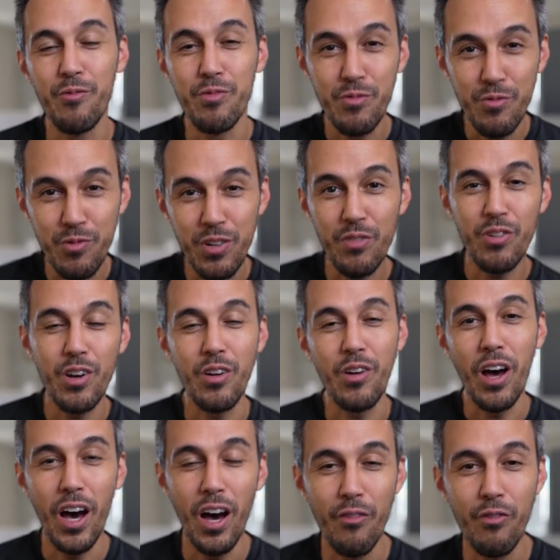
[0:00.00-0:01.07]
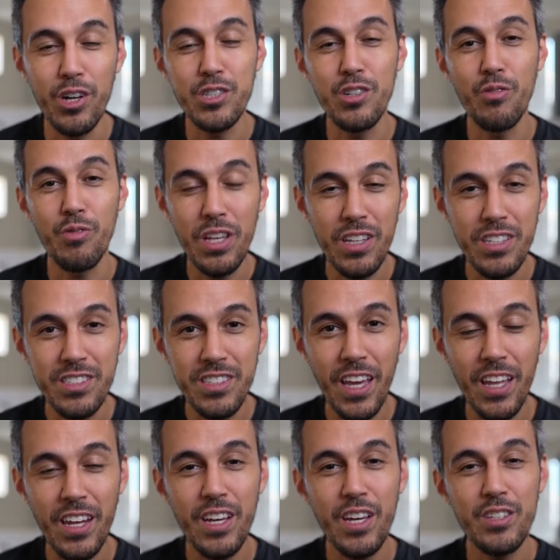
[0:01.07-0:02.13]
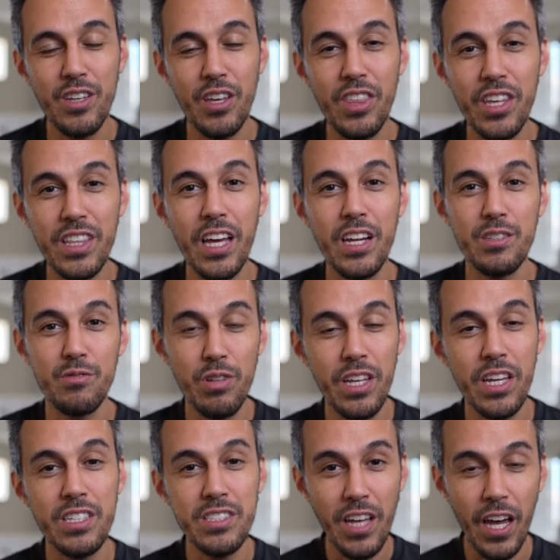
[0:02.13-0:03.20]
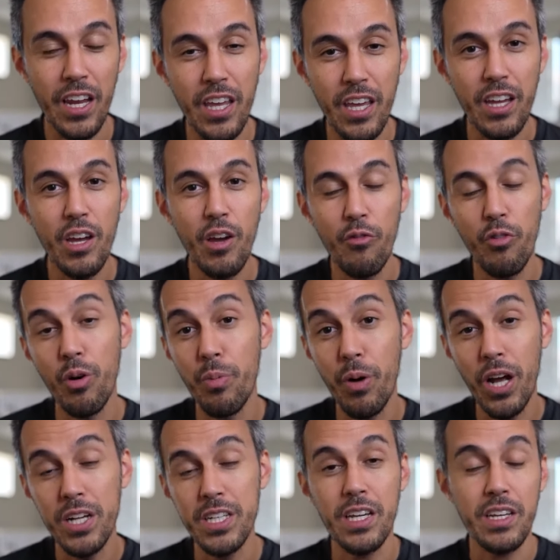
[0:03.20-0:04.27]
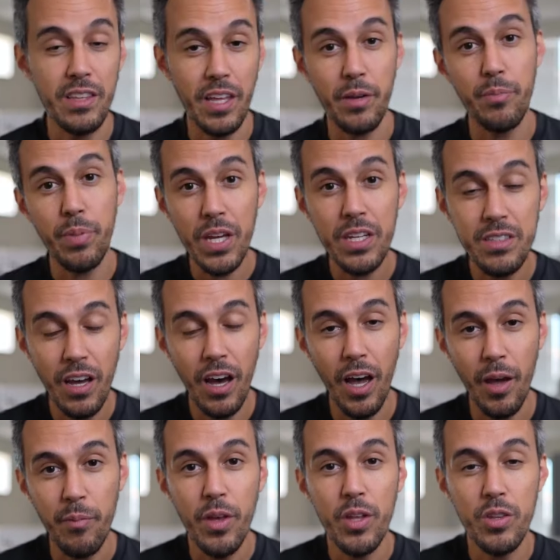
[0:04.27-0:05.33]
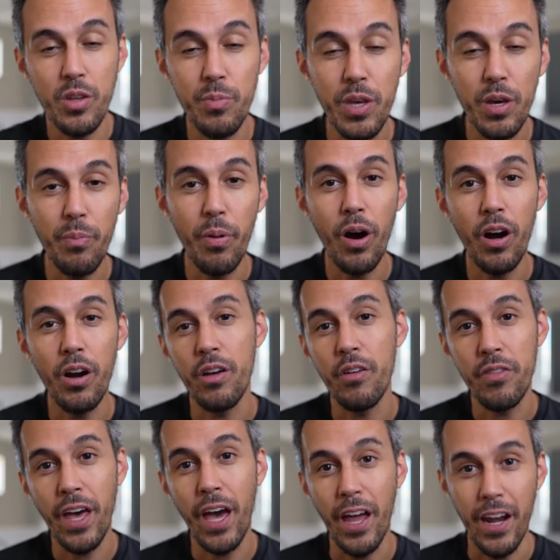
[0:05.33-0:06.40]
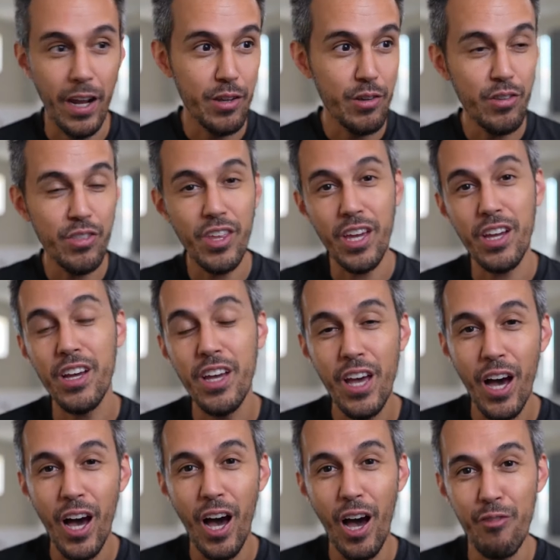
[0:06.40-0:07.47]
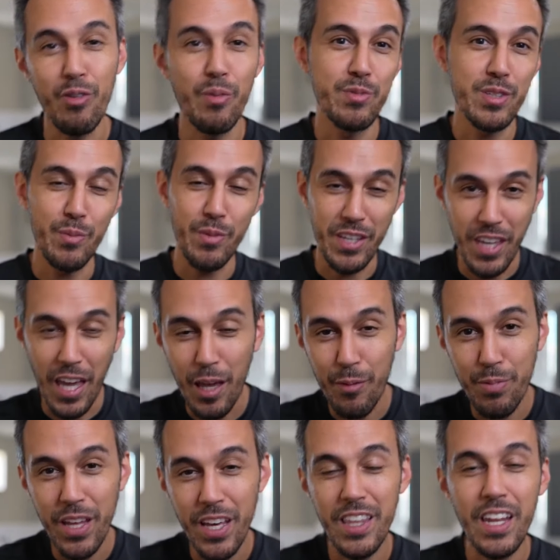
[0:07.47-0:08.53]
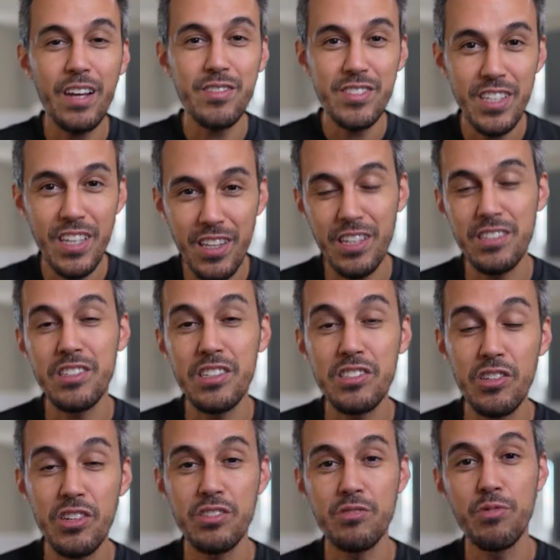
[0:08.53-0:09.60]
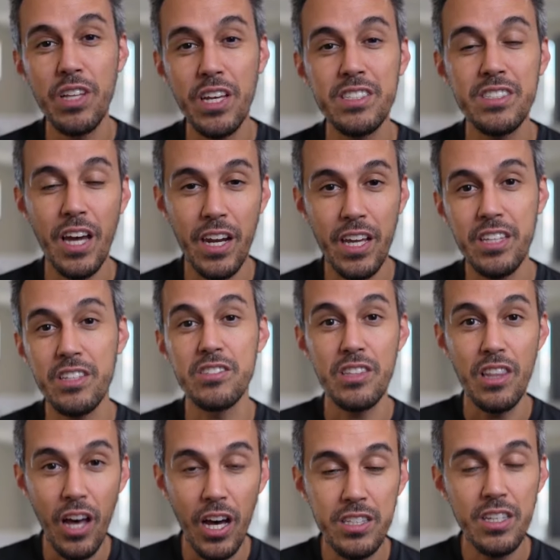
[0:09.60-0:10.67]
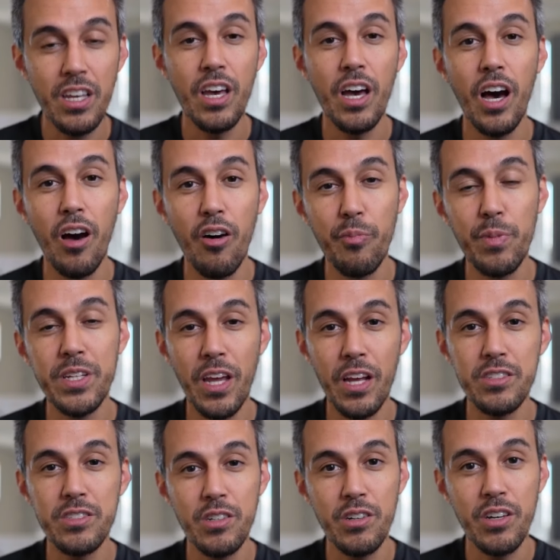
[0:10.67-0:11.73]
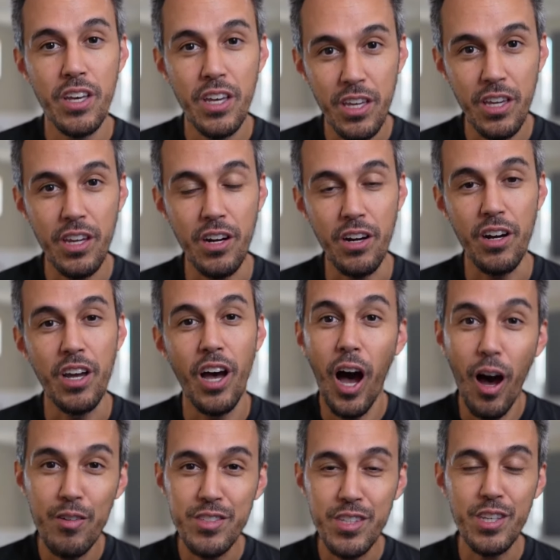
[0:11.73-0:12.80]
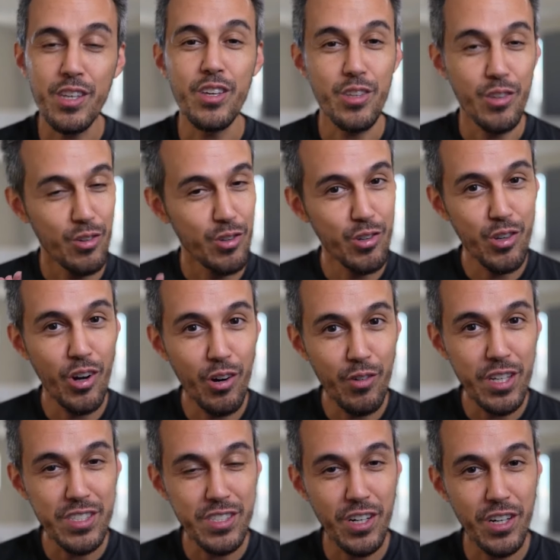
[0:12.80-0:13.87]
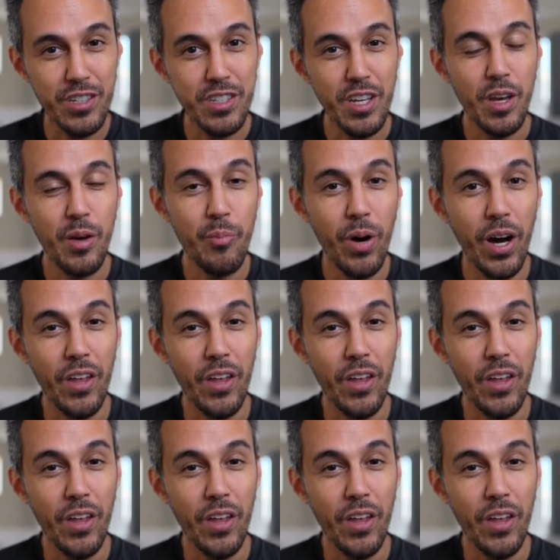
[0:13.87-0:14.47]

different virtual real estate. So I think that it's really exciting for a project like Big Time to be a part of that. And I do think from some of the gameplay that I've seen, this looks really exciting, and there's lots of potential here. Obviously, you'll do your own research, but